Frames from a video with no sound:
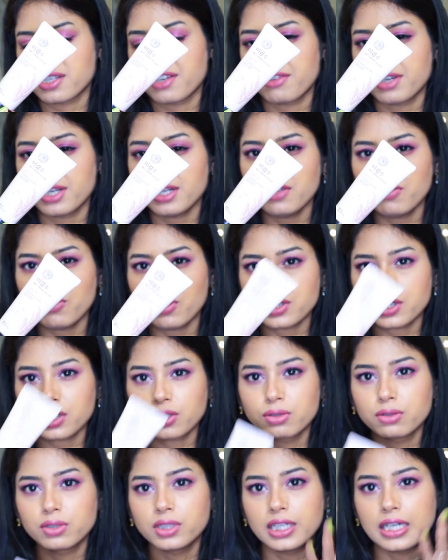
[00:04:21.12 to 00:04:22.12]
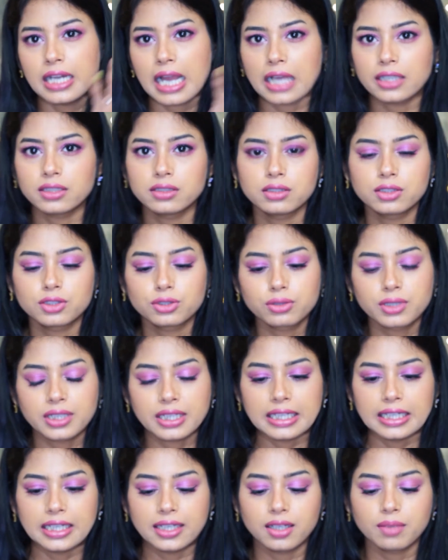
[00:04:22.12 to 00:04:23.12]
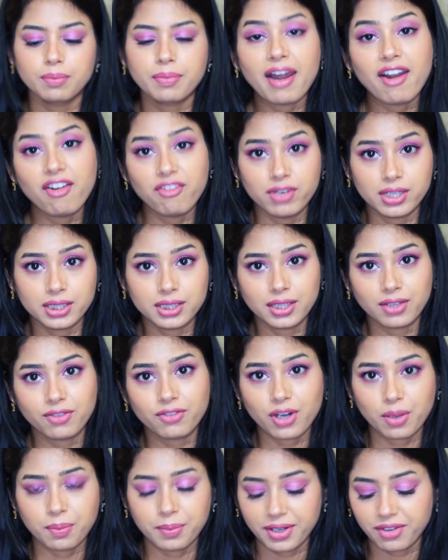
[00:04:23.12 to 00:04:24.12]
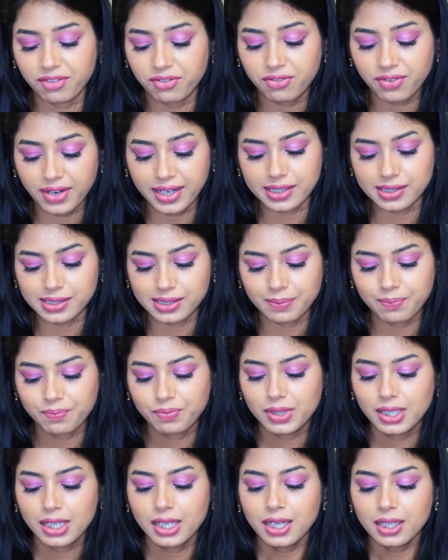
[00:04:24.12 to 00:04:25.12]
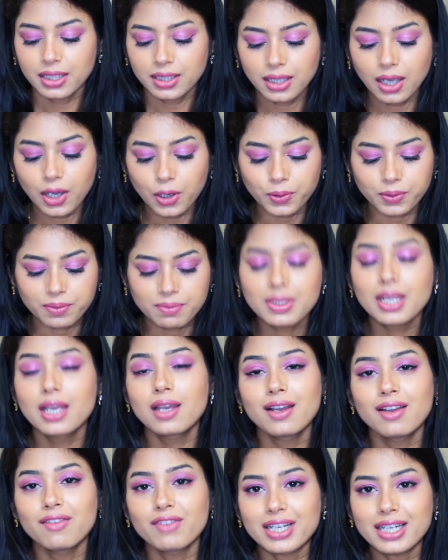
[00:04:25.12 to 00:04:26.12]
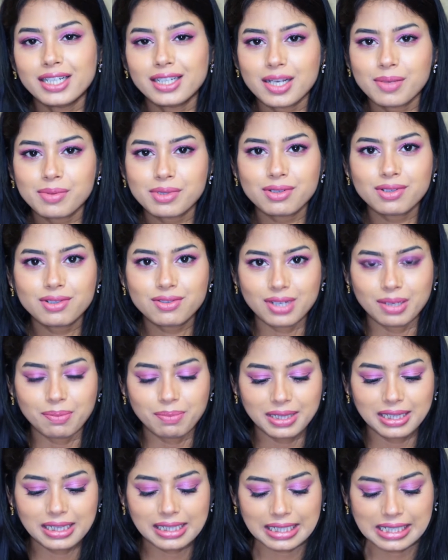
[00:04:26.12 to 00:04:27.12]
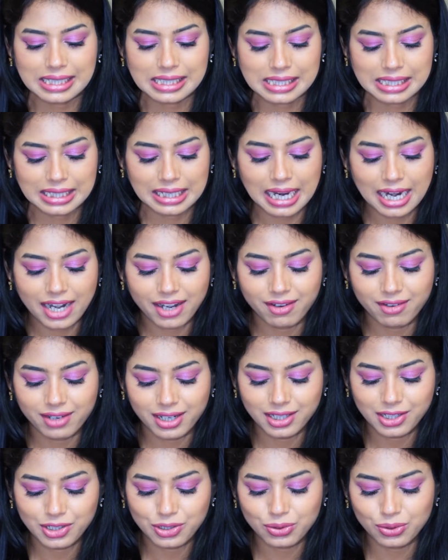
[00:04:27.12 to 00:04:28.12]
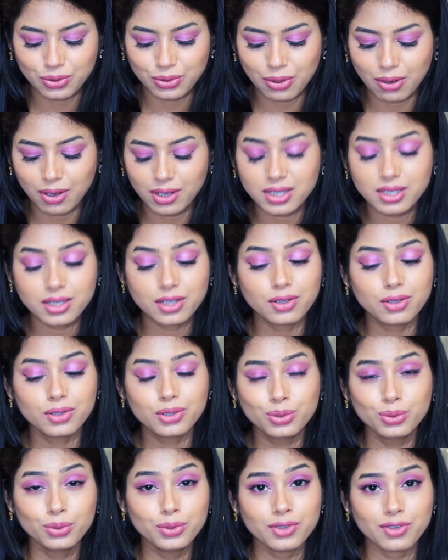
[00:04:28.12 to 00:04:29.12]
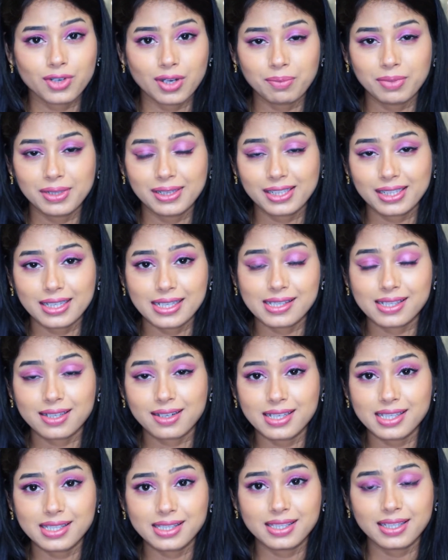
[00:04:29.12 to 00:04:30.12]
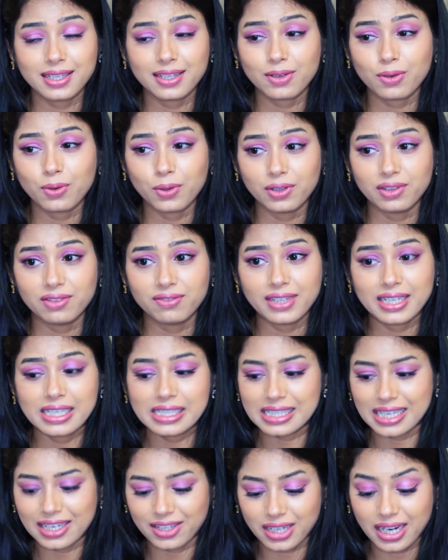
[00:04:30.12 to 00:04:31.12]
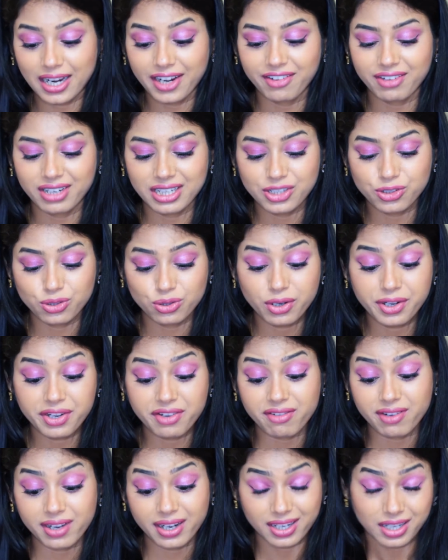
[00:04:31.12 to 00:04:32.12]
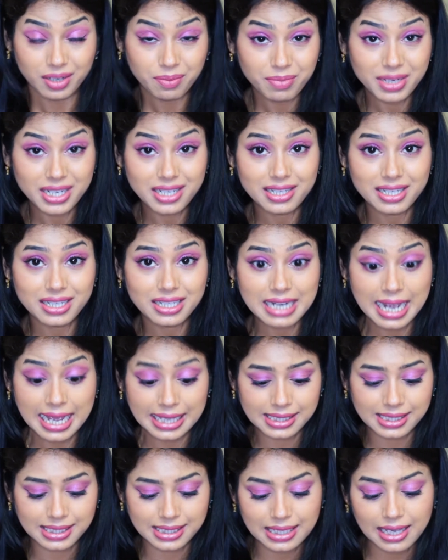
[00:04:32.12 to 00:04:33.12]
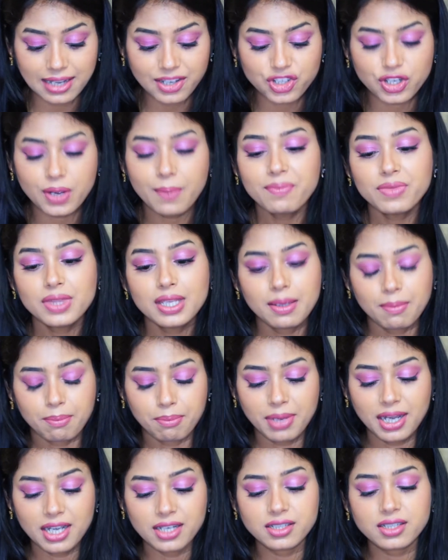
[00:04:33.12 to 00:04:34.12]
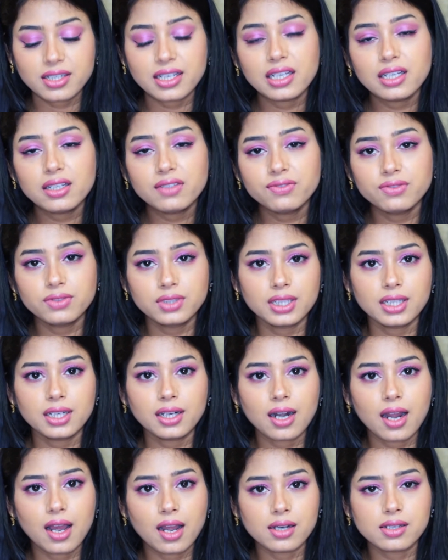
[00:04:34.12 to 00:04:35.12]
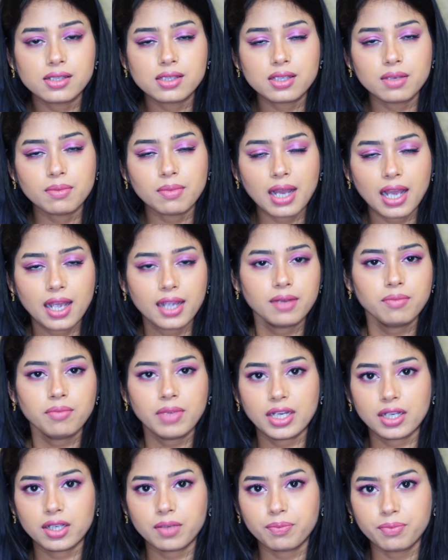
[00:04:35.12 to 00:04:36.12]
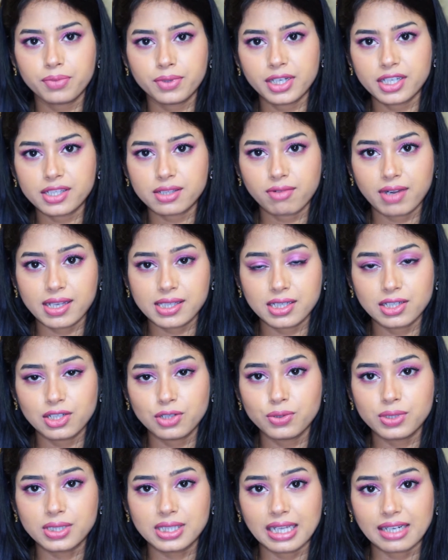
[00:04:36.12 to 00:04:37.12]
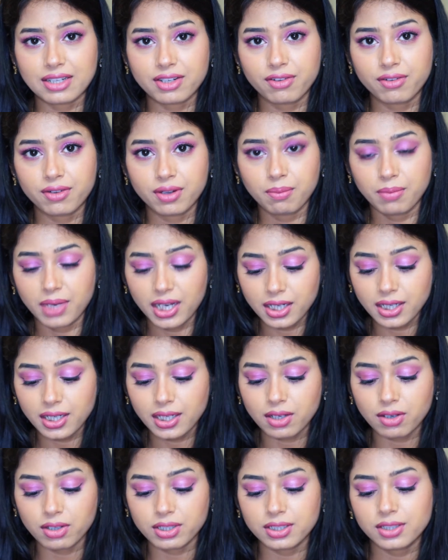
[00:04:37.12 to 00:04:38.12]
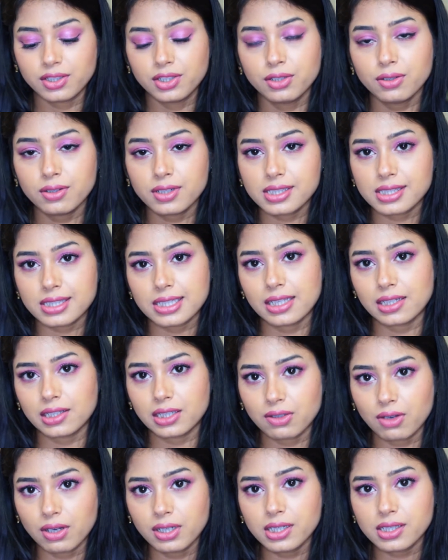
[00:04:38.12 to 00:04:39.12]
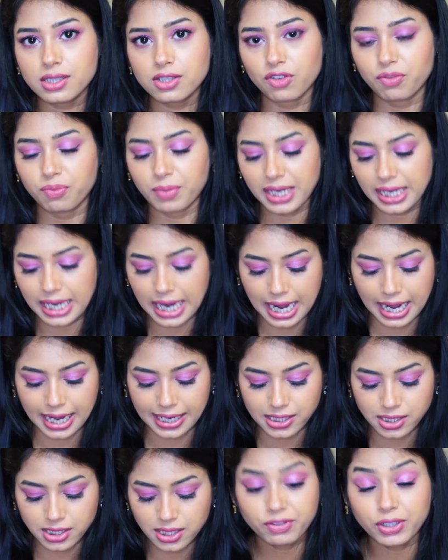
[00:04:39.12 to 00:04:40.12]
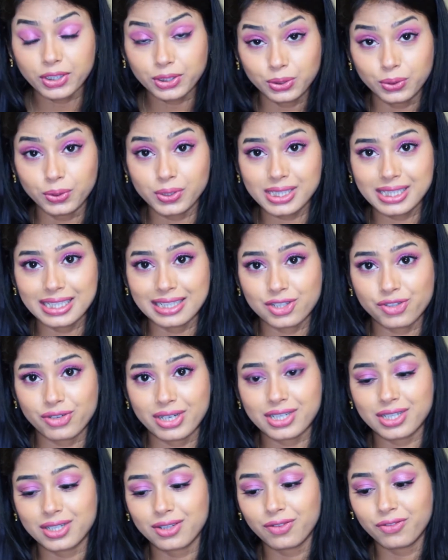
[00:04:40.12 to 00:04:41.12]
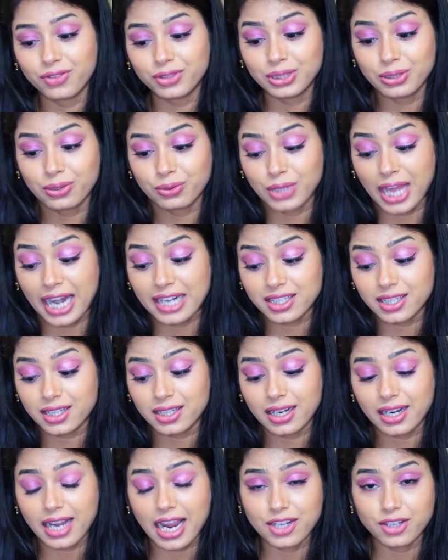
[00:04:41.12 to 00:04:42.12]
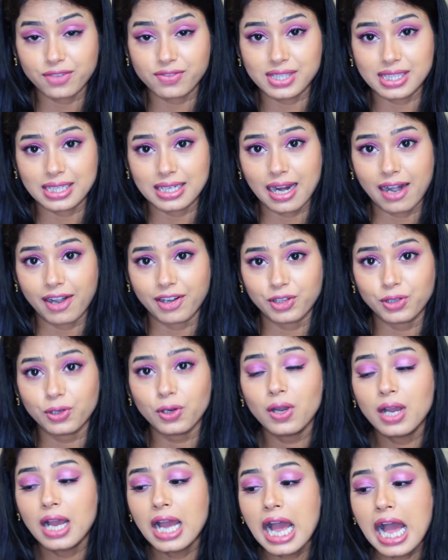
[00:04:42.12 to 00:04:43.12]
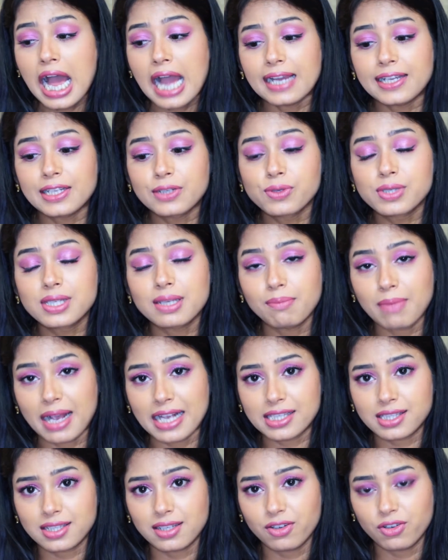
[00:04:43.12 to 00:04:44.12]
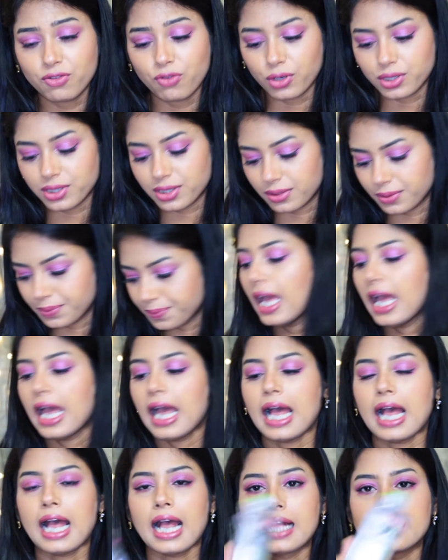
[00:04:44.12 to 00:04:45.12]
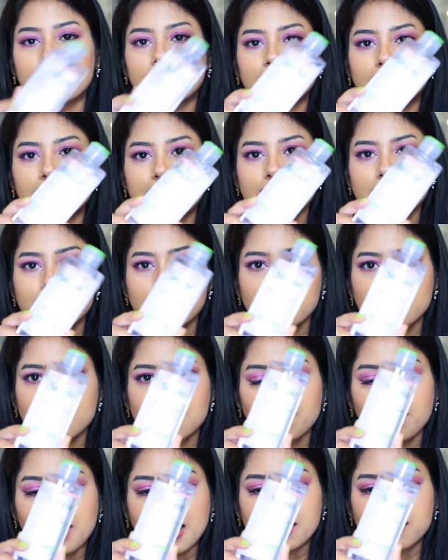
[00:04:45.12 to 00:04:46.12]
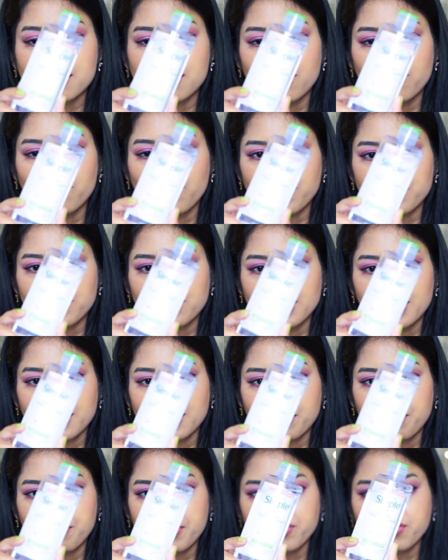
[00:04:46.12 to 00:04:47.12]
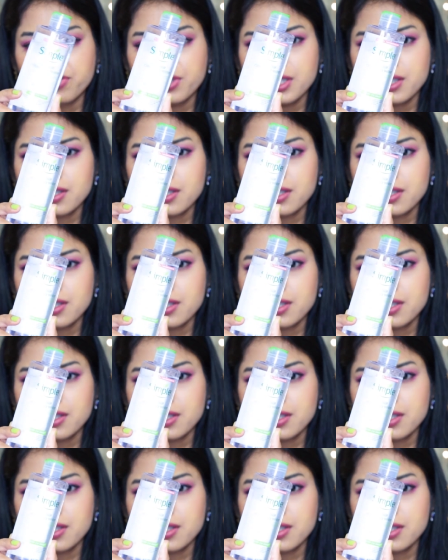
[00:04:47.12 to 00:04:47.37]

I really want a good lather to clean up everything from my face. Now, when it comes to triple cleansing, I really do not do triple cleansing always, and I really do not recommend it as such. But if there are some eye makeup residues that are remaining on the nooks and corners of my eyes, for those situations of that kind of scenario, I use a micellar water. And this is the micellar water that I prefer.